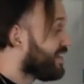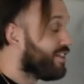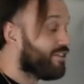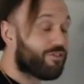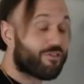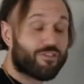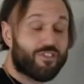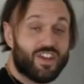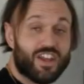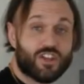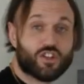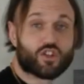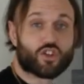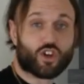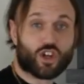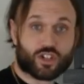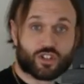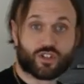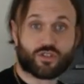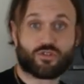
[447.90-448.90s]
the fee
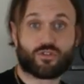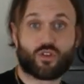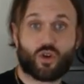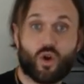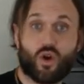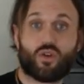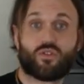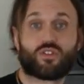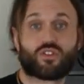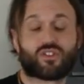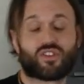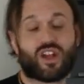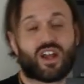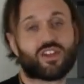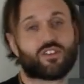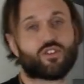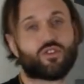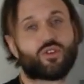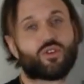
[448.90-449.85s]
structure for oversized,